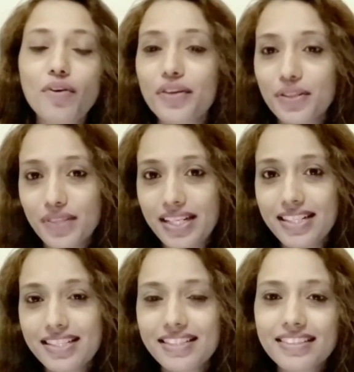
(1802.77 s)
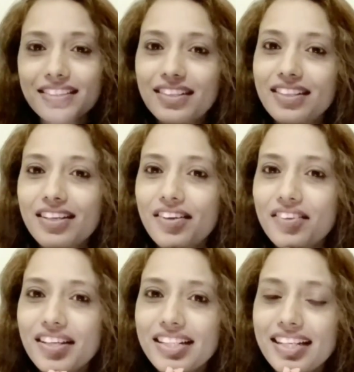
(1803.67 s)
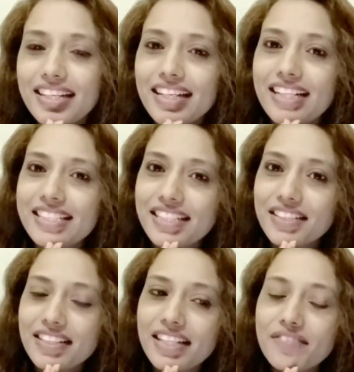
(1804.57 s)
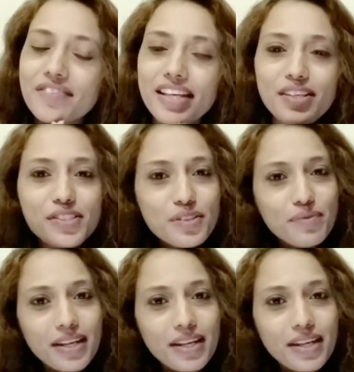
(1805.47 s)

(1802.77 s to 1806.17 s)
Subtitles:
or you need it. All right, then I'll take your leave. Thank you so